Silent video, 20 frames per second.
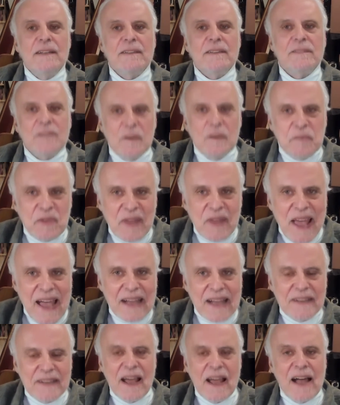
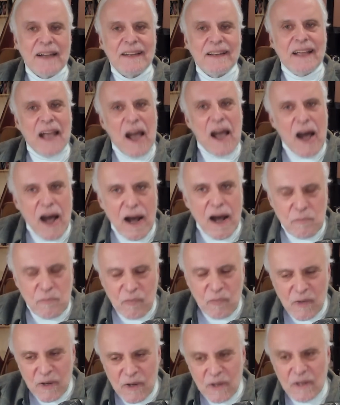
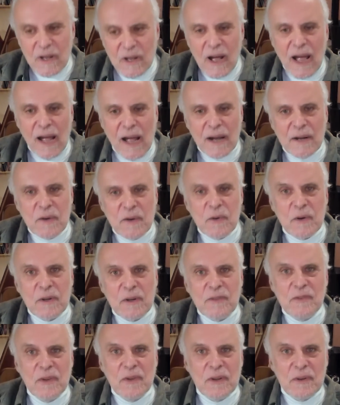.substack.com. And of
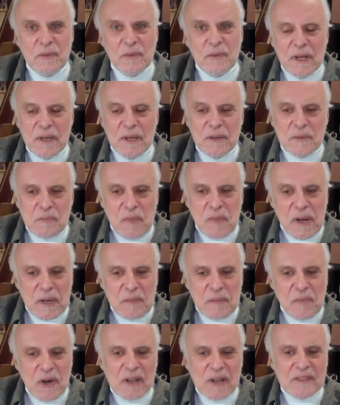course, you can read his many
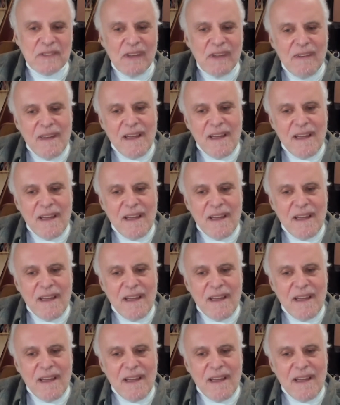books.